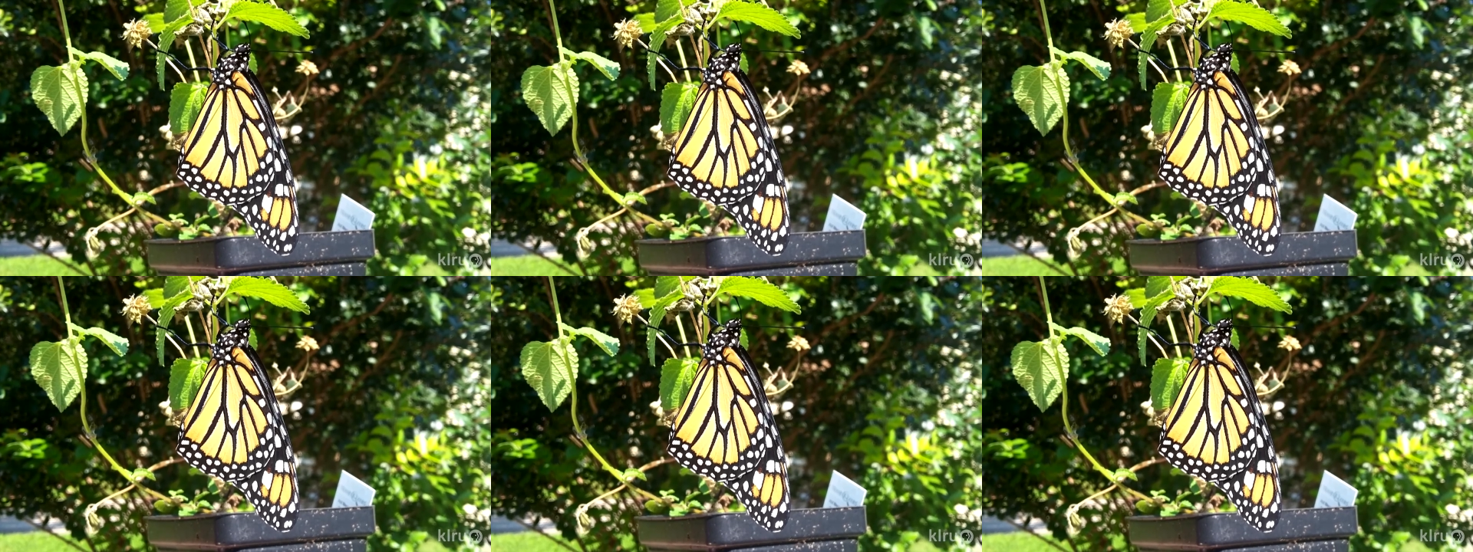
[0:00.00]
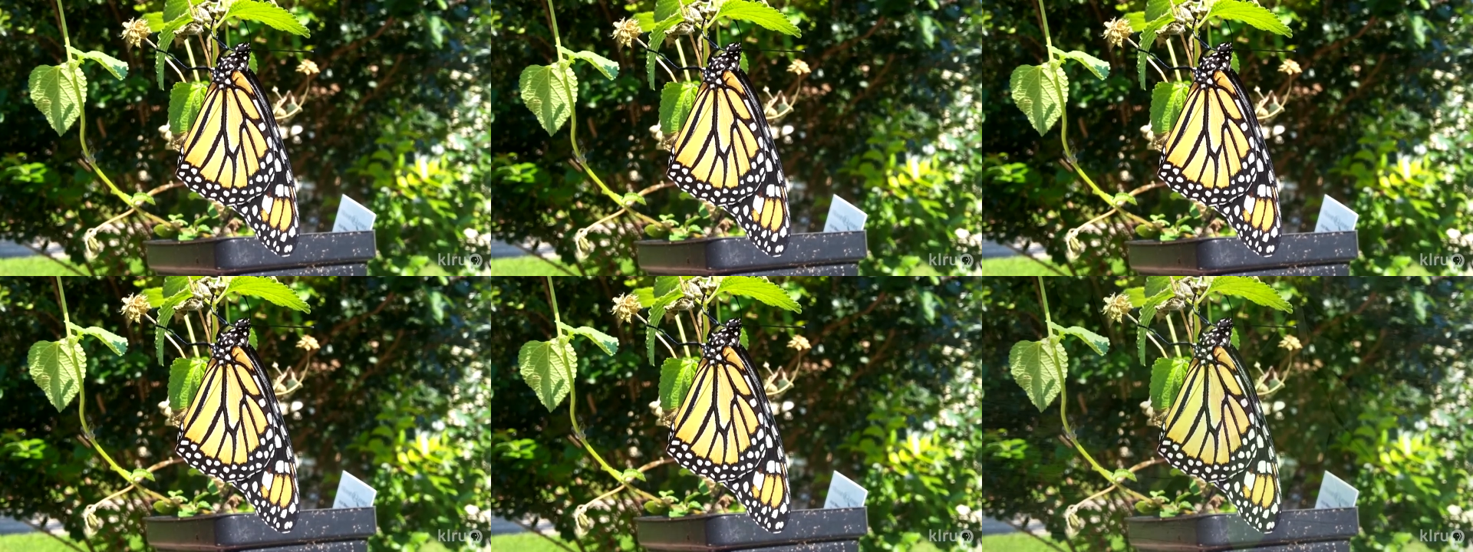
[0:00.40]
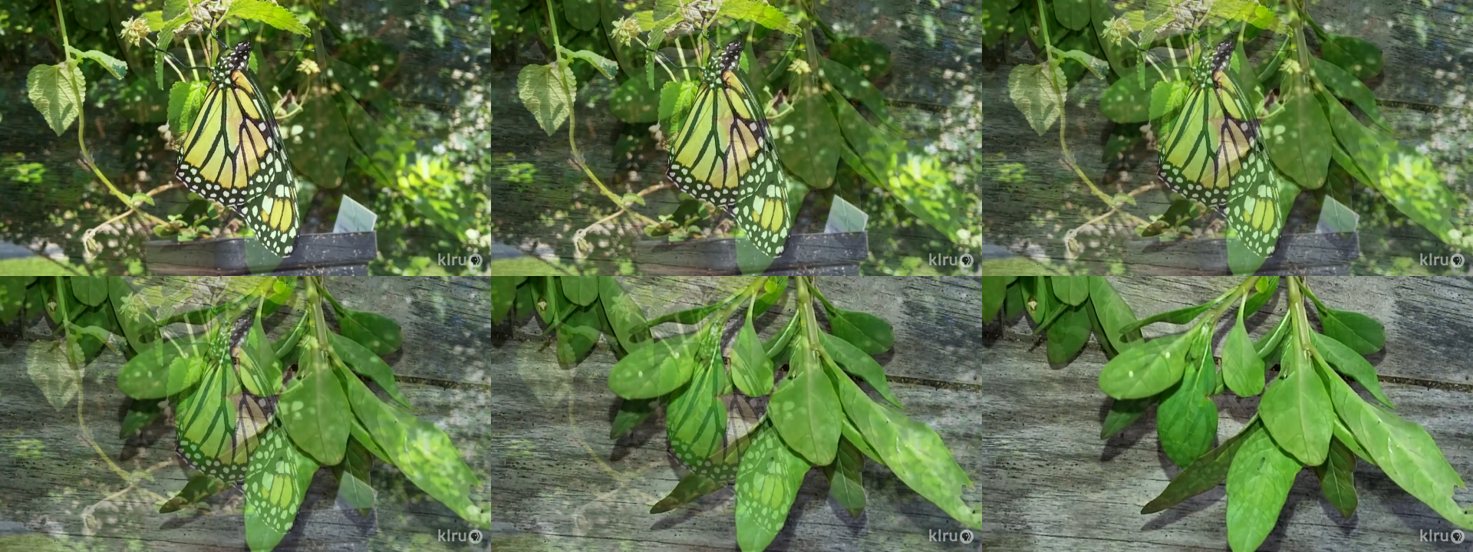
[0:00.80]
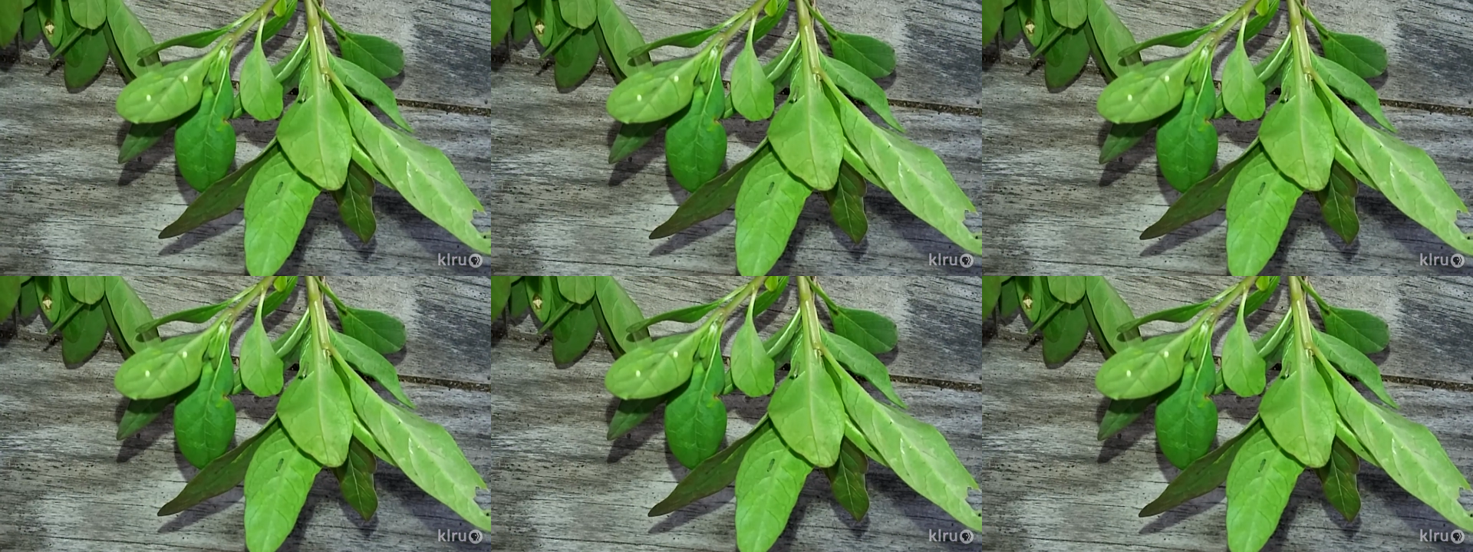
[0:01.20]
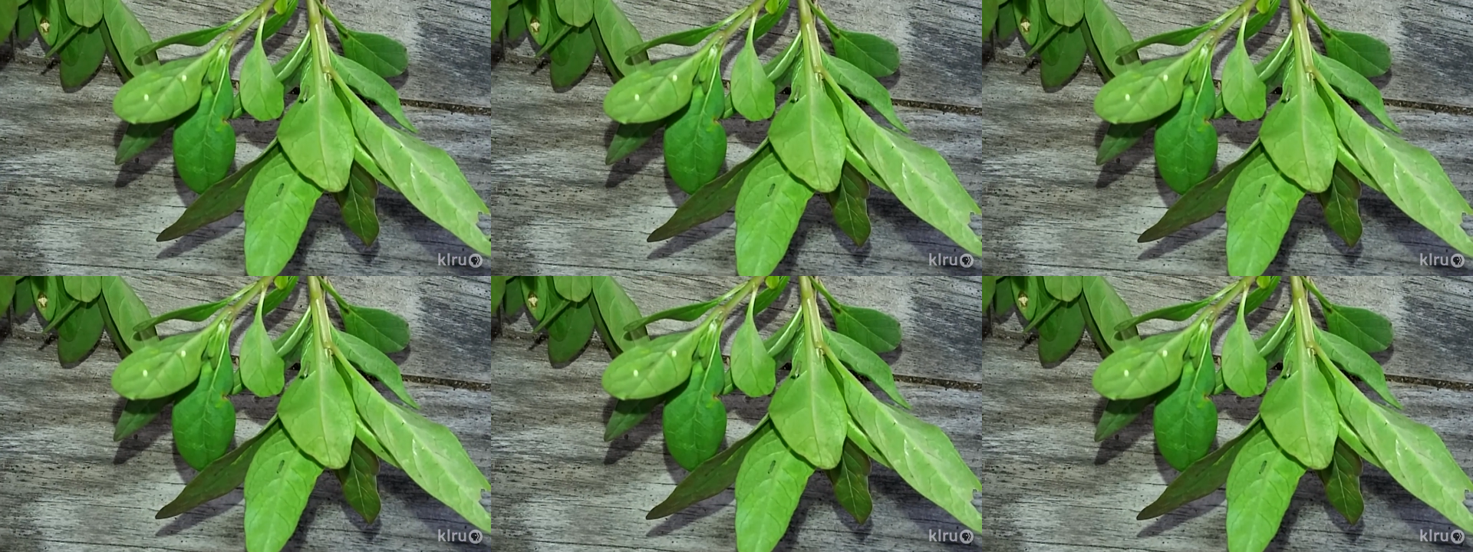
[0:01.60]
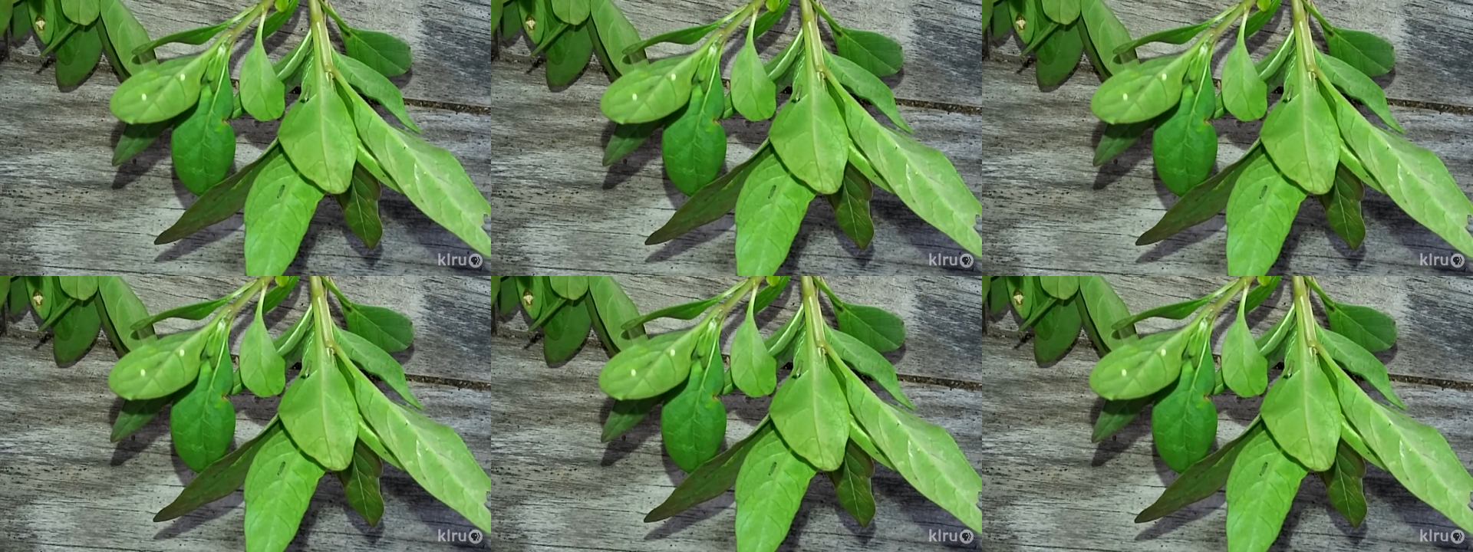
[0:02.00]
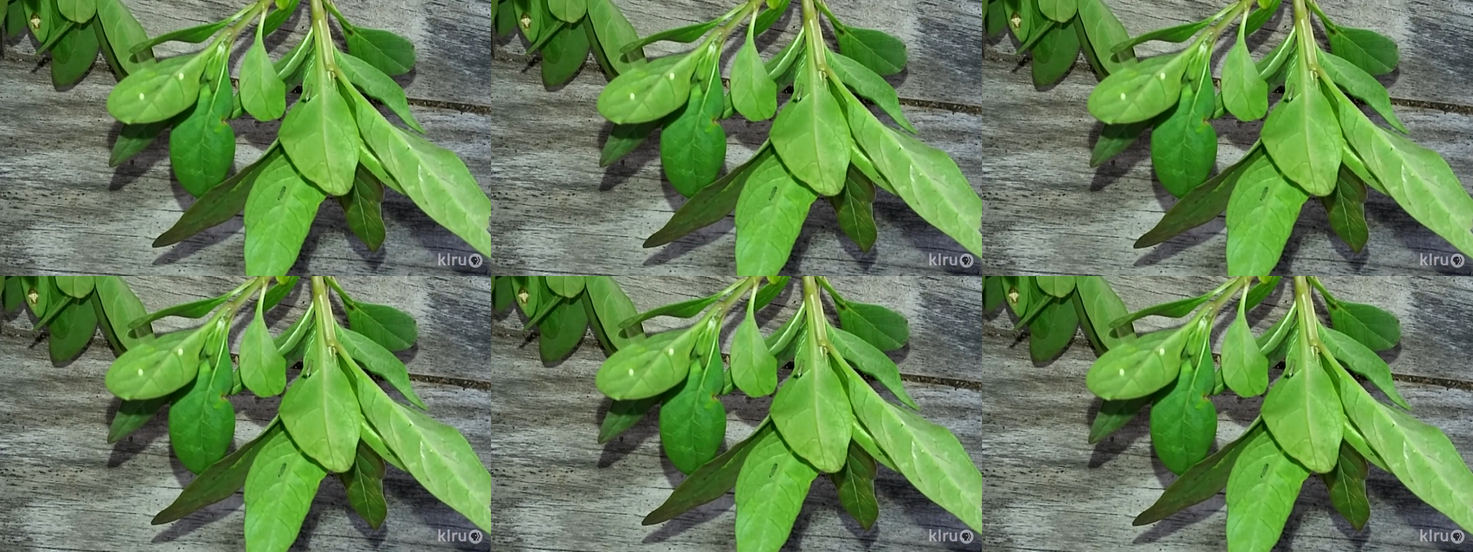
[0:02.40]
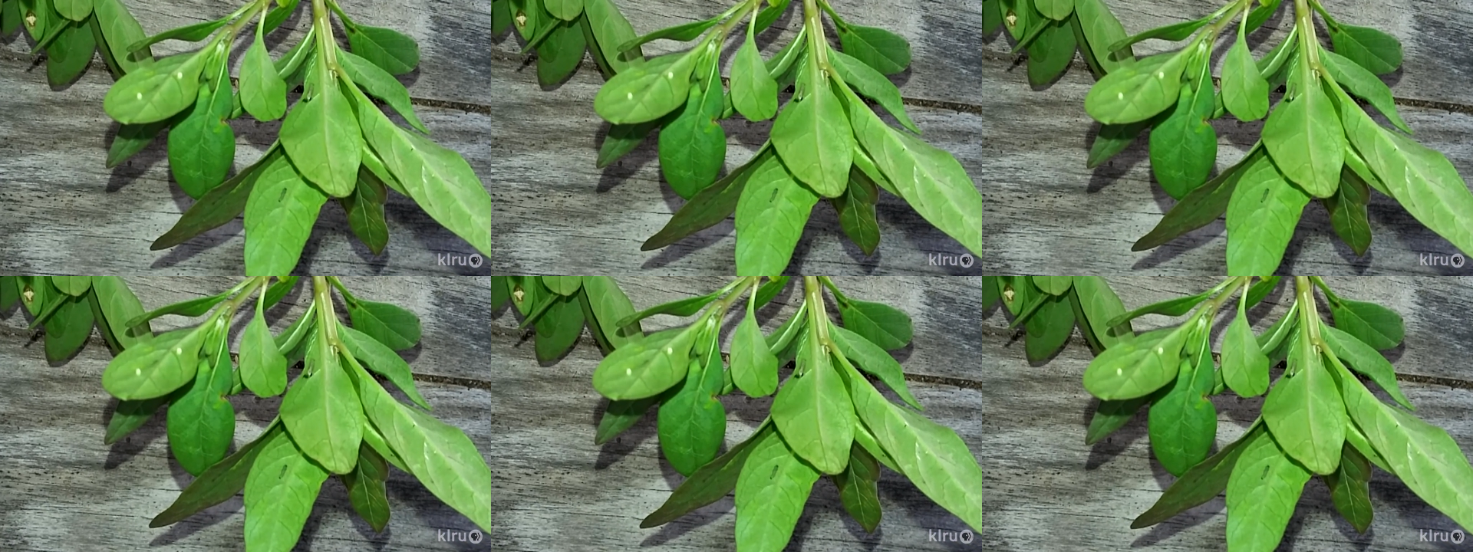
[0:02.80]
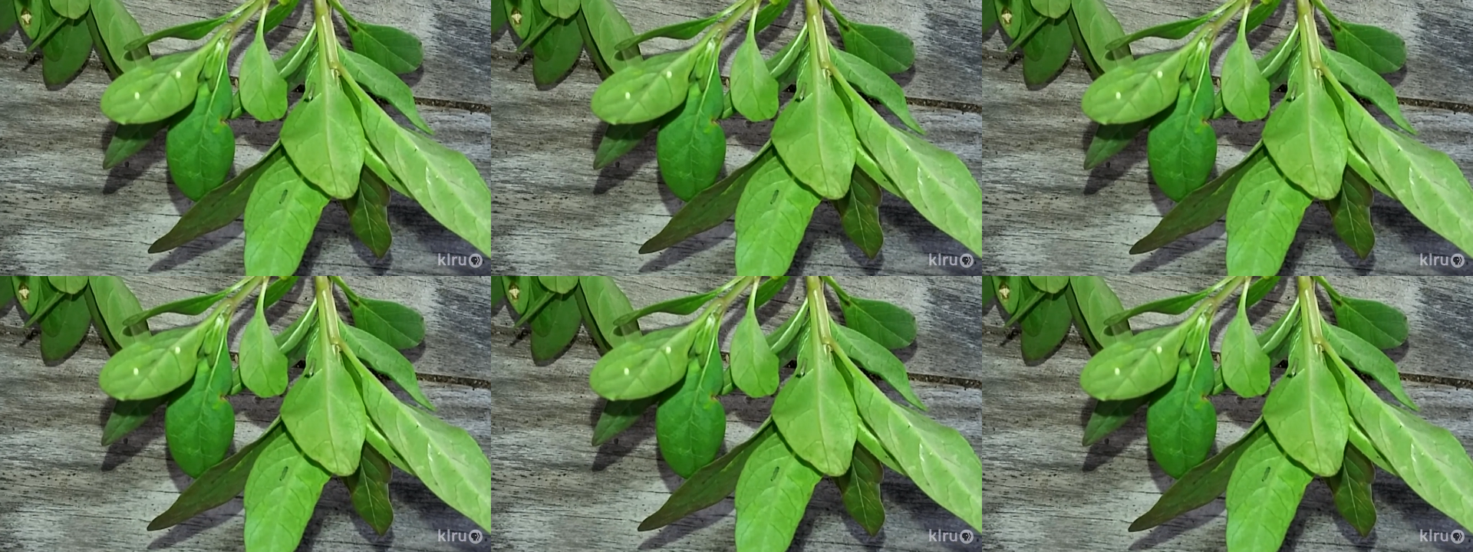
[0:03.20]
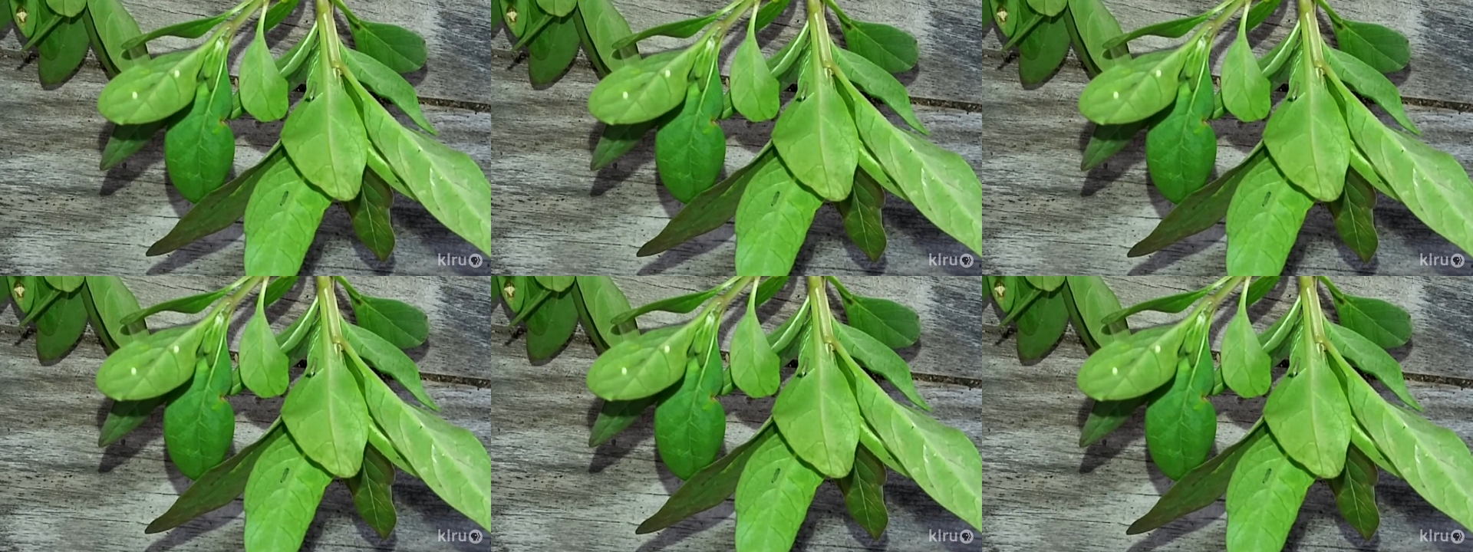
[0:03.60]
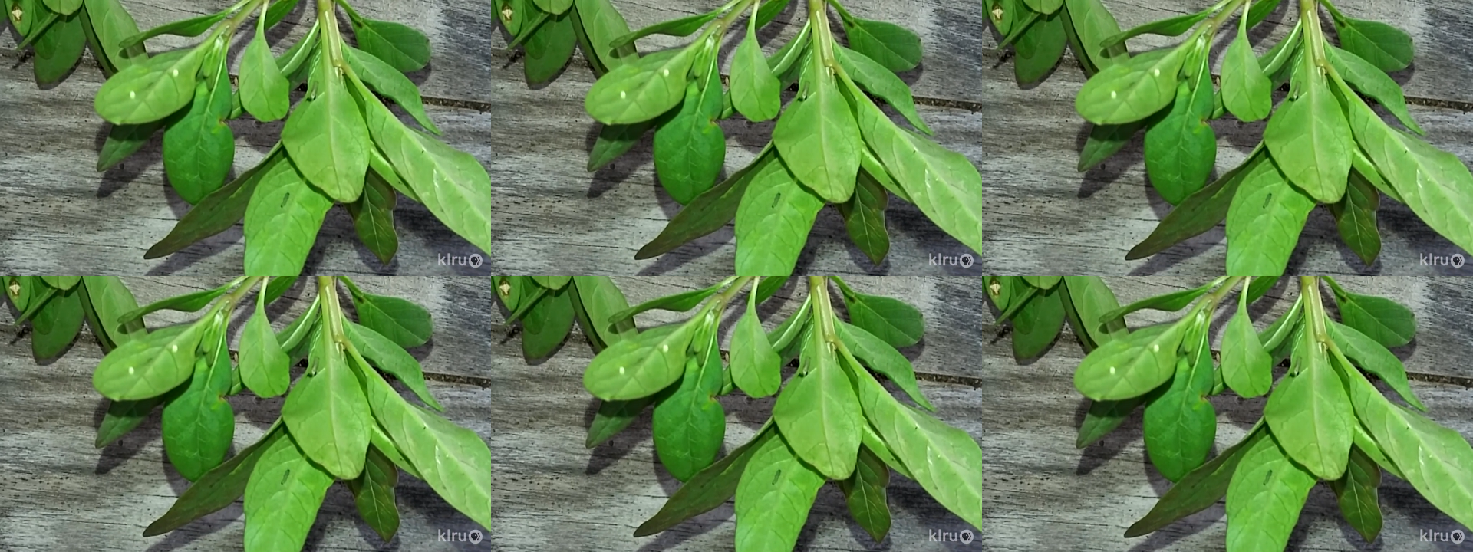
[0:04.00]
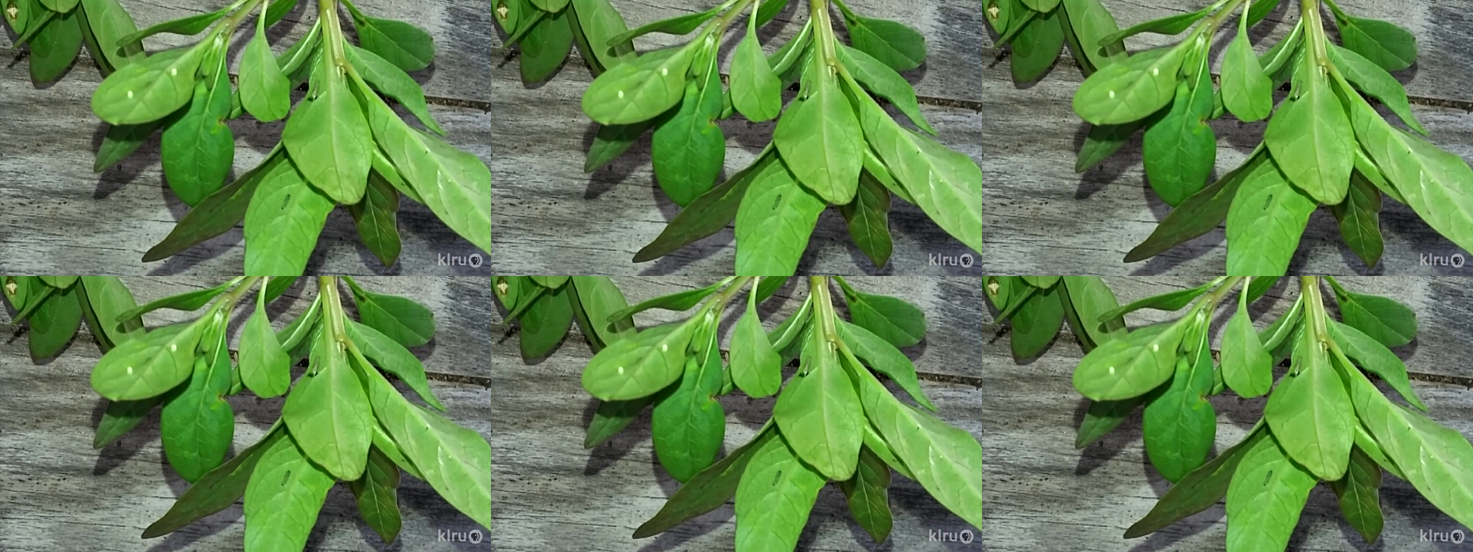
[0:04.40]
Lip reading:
Nobody's mouth can be seen.